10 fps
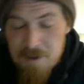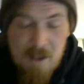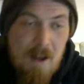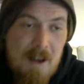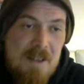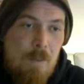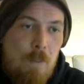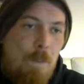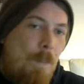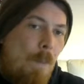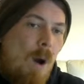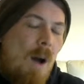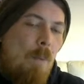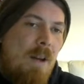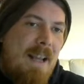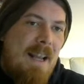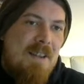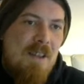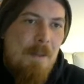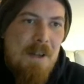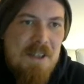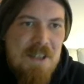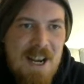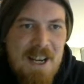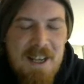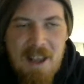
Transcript: delighted to win against them in the second